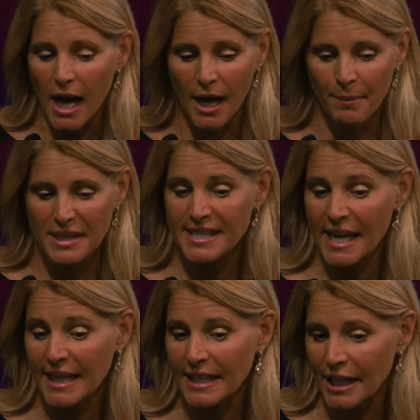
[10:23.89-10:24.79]
Um,
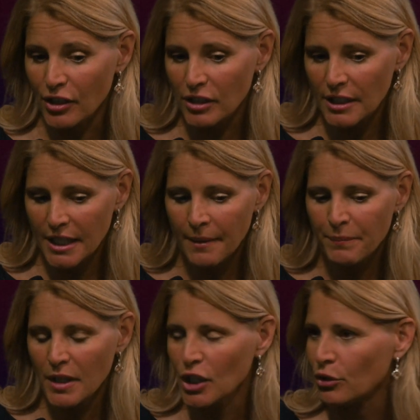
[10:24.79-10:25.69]
secondarily,
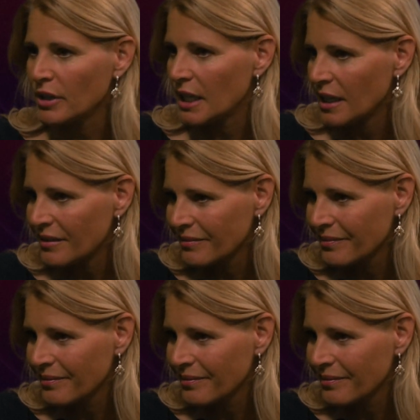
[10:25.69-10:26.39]
unity.